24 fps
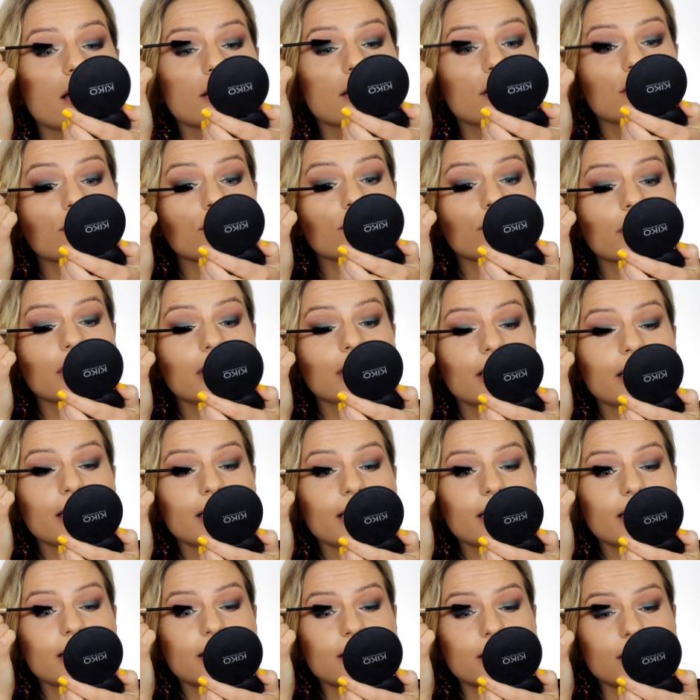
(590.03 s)
it's
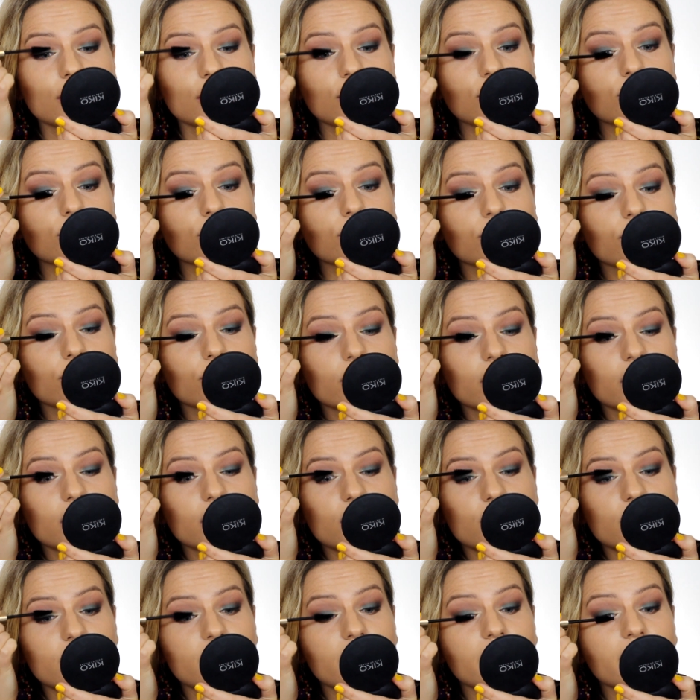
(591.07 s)
really easy to
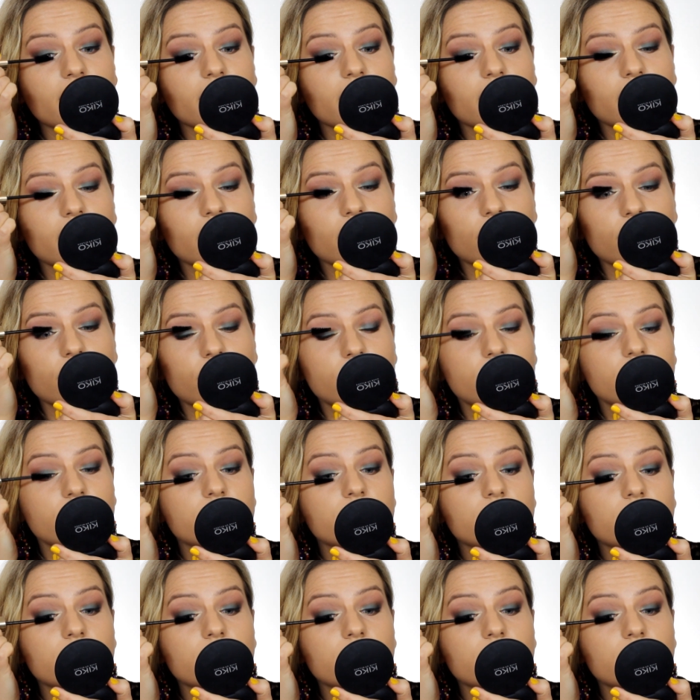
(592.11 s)
reach the inner